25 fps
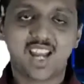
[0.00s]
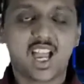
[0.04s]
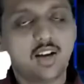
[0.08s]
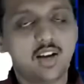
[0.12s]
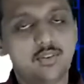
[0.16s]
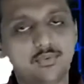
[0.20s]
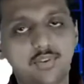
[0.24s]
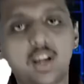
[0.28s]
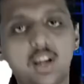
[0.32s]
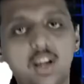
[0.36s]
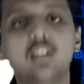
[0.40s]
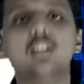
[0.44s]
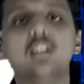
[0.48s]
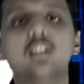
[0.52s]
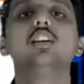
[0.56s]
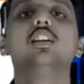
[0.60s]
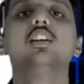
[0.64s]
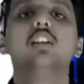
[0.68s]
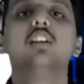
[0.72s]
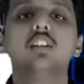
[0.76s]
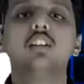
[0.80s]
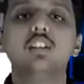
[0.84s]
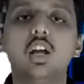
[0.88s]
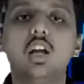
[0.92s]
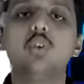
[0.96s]
Fine.
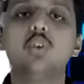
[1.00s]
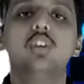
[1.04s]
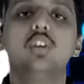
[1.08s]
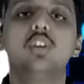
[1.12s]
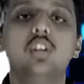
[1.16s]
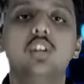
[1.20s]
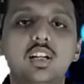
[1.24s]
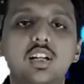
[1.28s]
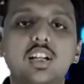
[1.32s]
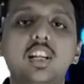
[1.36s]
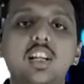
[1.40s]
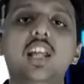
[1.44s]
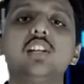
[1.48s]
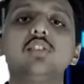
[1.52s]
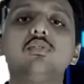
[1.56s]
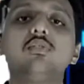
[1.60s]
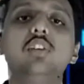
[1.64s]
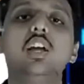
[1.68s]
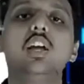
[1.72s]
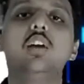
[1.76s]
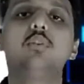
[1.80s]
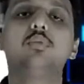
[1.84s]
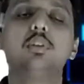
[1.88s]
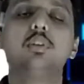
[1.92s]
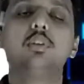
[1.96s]
Now, next we
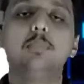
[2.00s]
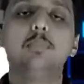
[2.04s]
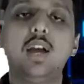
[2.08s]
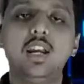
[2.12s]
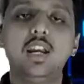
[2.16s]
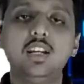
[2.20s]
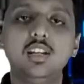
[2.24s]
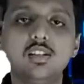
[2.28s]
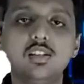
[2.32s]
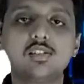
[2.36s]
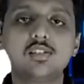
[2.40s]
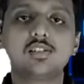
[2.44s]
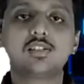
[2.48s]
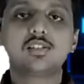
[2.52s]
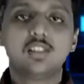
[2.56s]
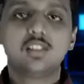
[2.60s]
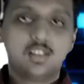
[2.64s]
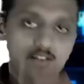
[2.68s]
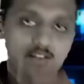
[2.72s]
have the minus.